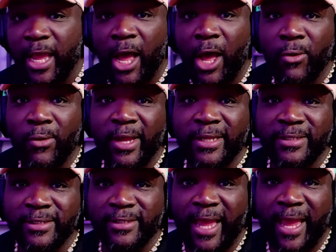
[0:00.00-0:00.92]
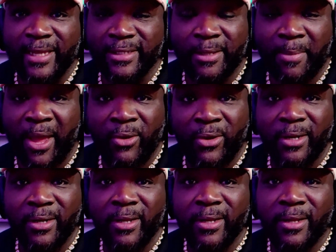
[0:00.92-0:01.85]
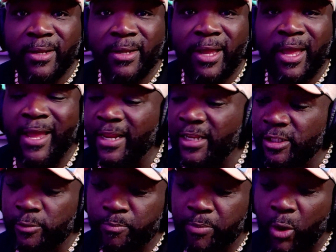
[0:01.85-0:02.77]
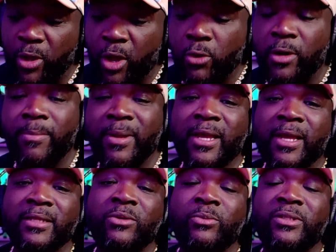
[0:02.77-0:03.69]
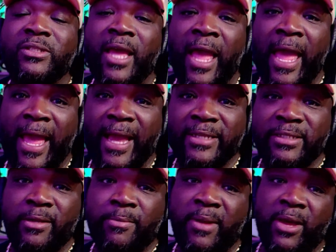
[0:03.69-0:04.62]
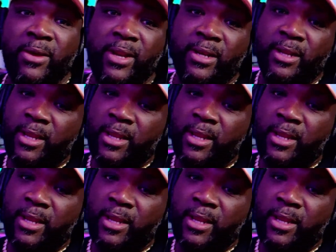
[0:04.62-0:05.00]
always is asked about it. And he spoke on it because he was asked about it.